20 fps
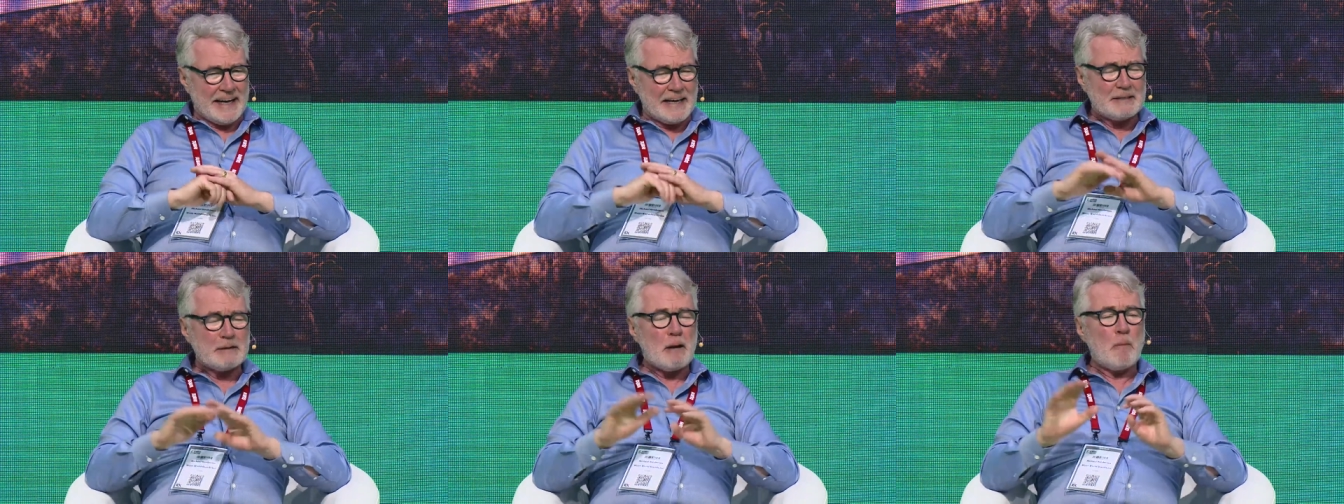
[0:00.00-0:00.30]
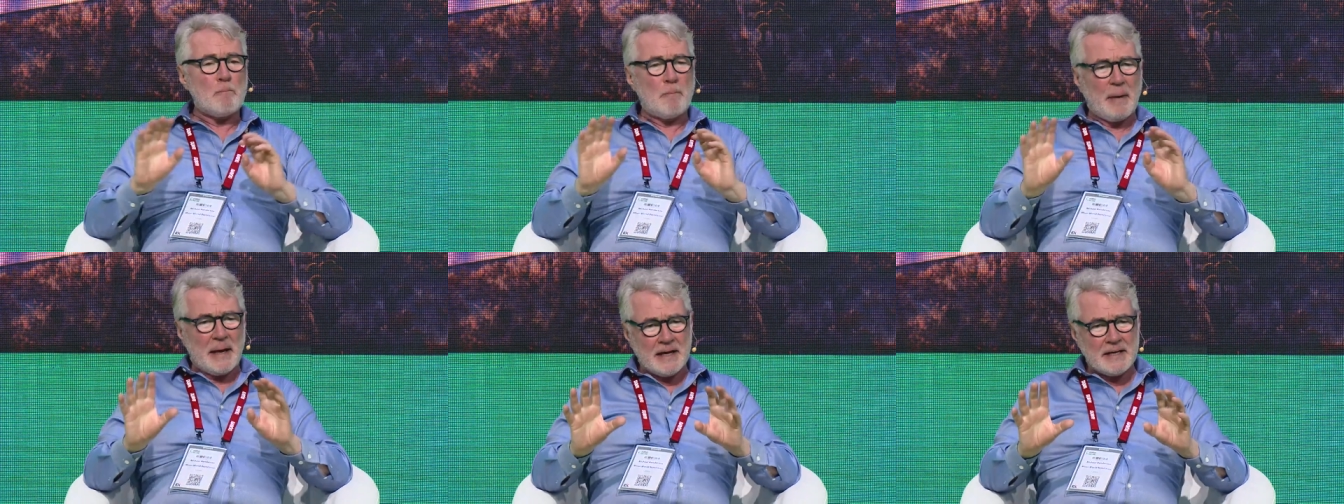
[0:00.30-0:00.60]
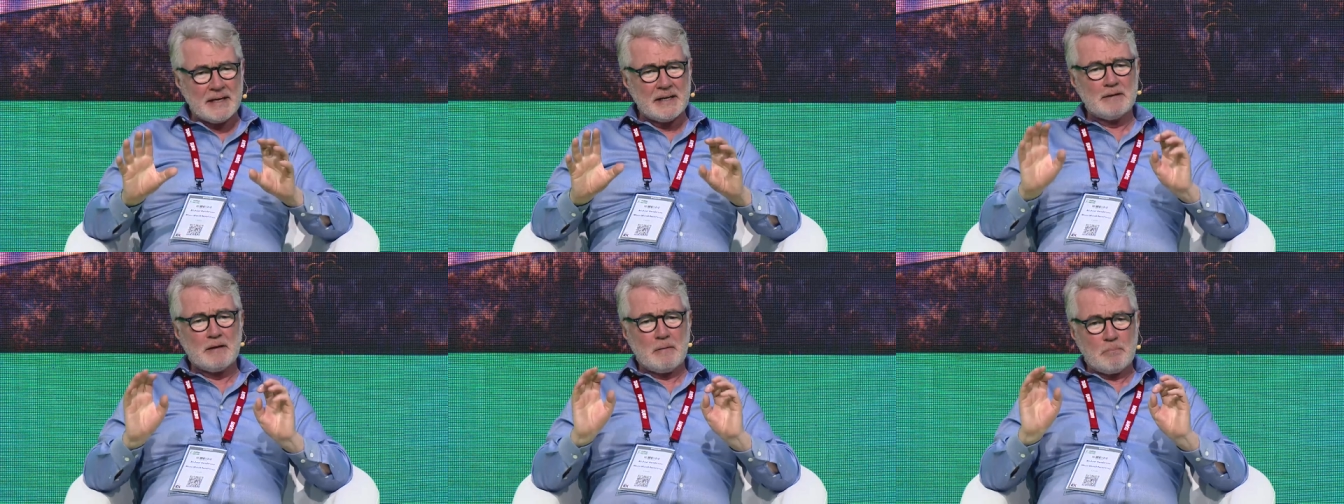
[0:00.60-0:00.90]
Eight
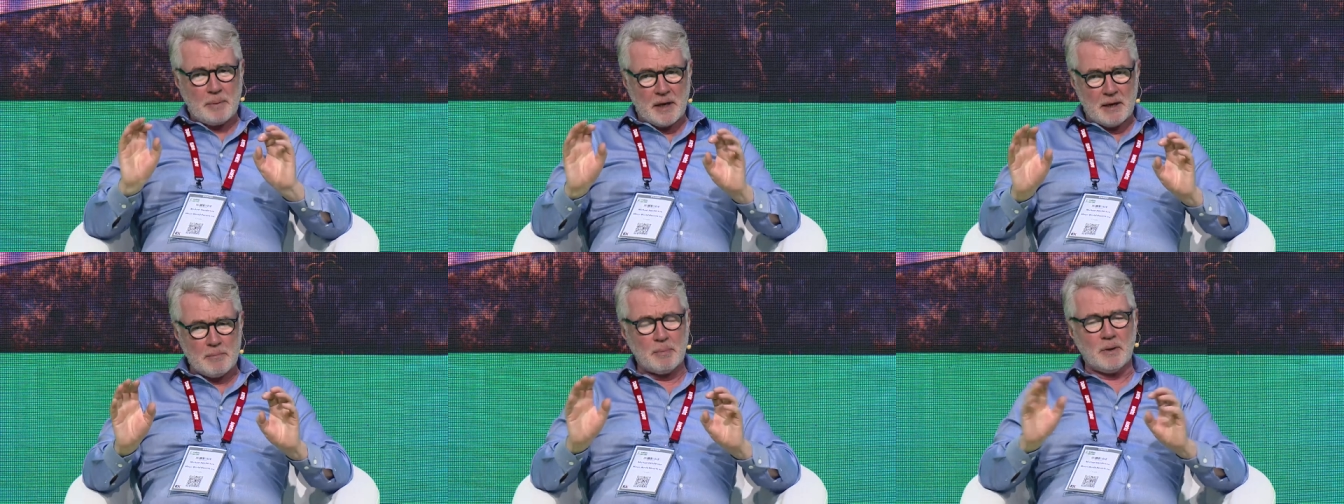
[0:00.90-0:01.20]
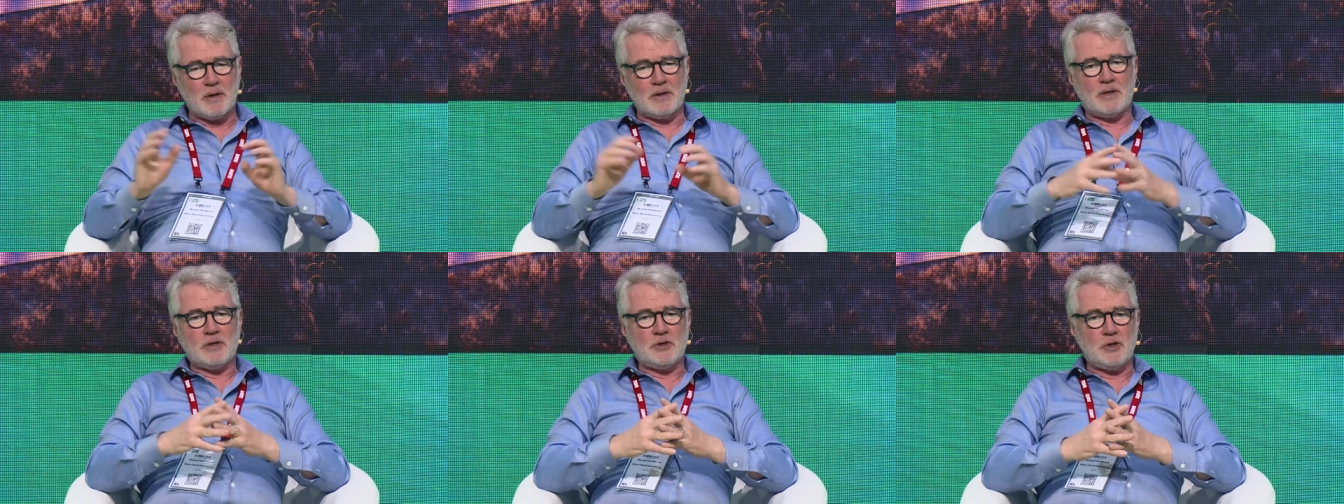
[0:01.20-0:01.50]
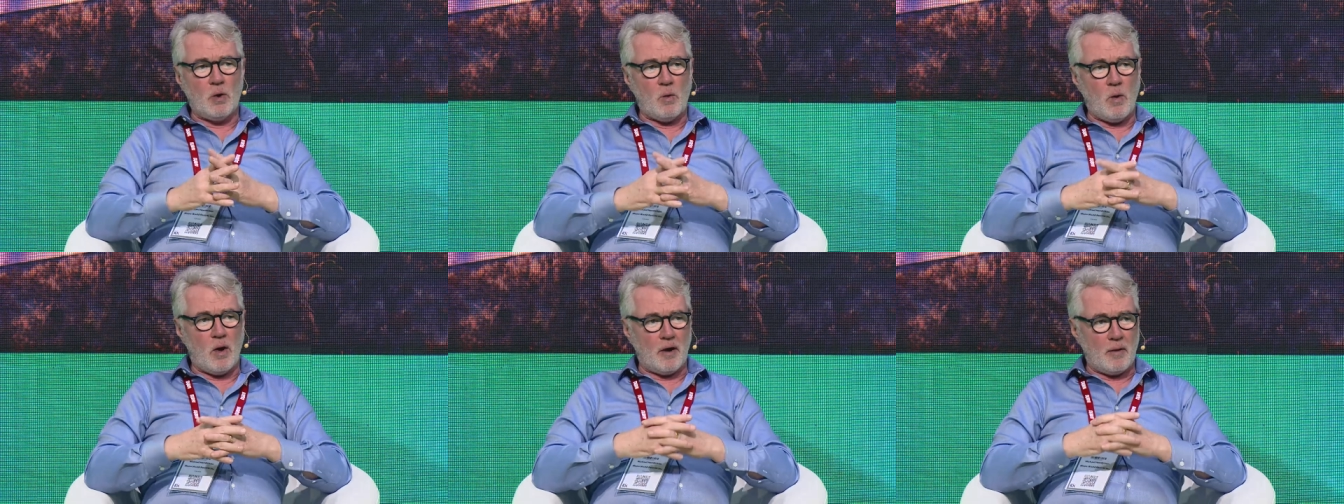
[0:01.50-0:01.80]
billion people
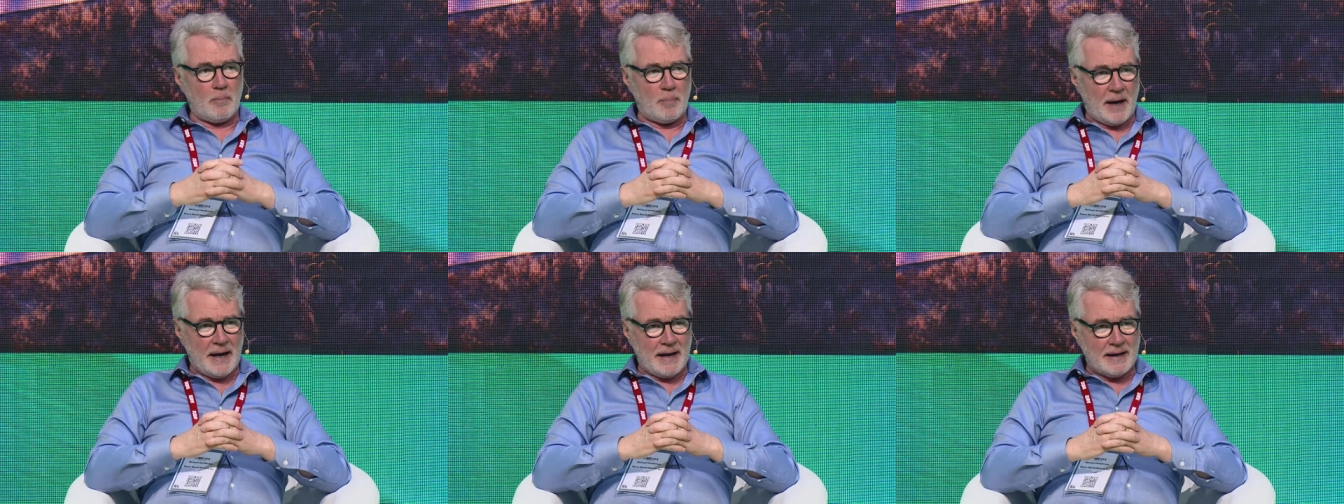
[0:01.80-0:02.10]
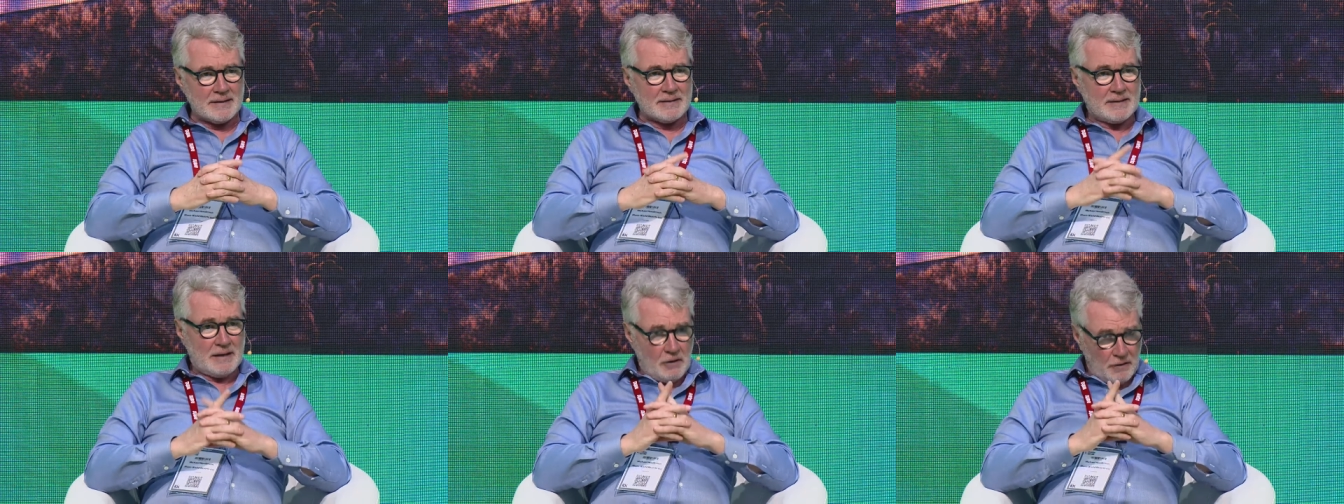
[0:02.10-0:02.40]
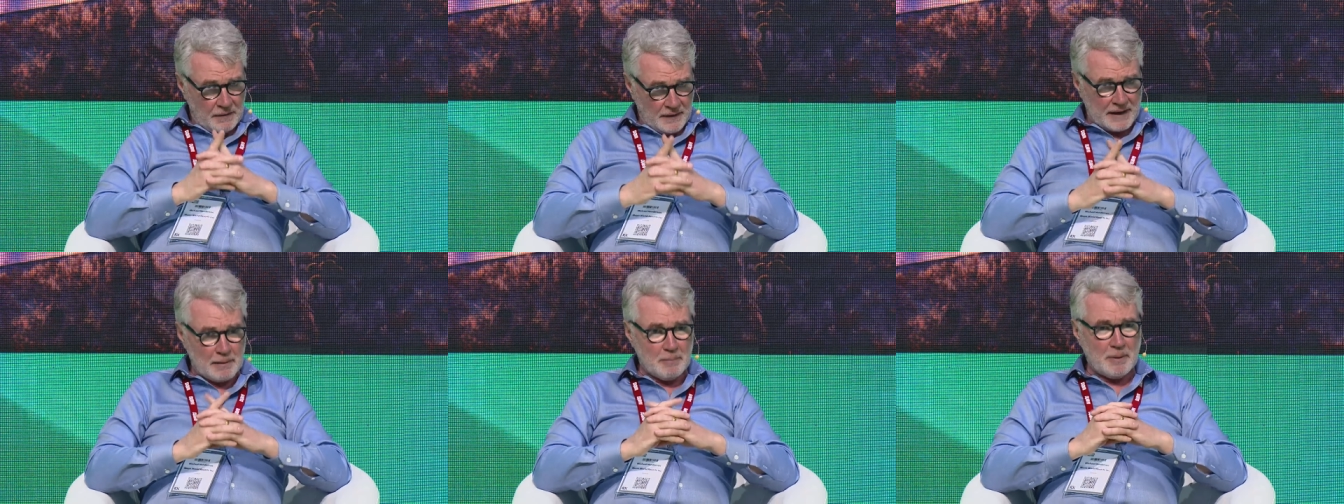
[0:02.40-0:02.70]
know our brand.
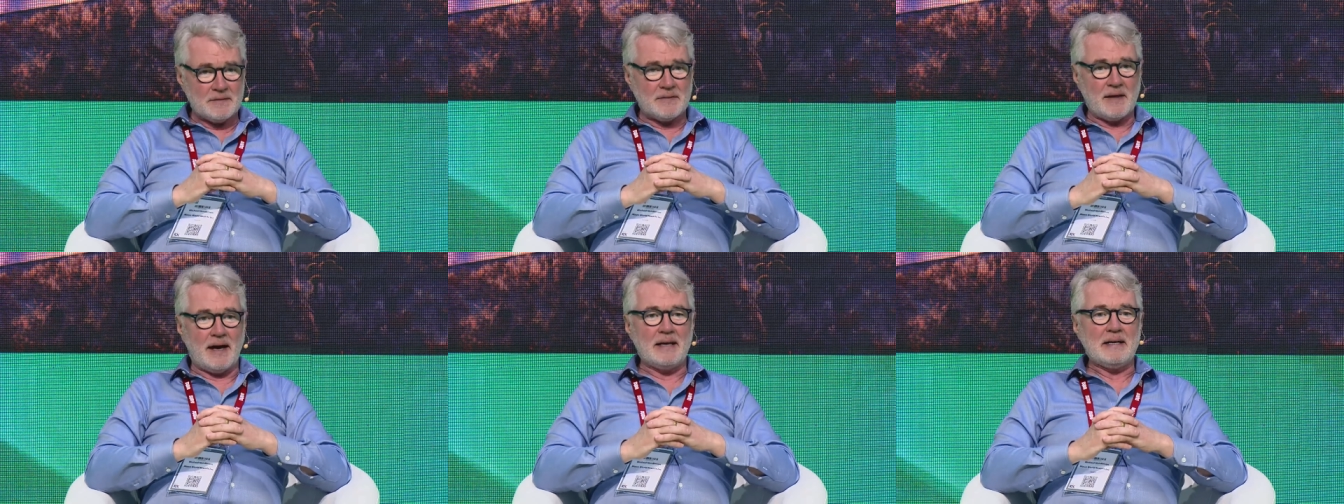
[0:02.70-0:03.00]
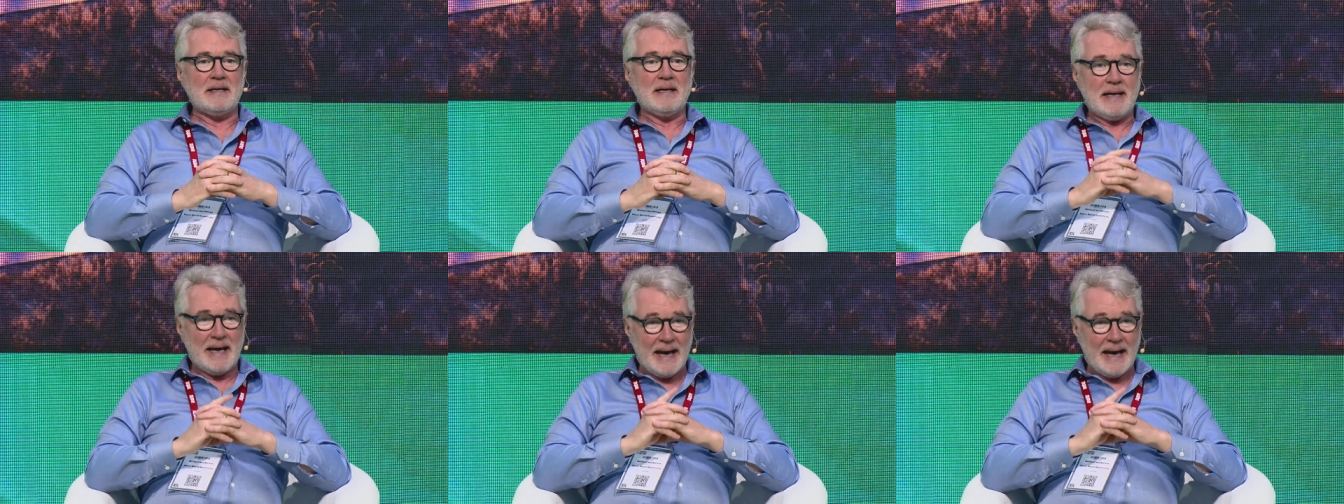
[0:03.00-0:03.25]
Think about that.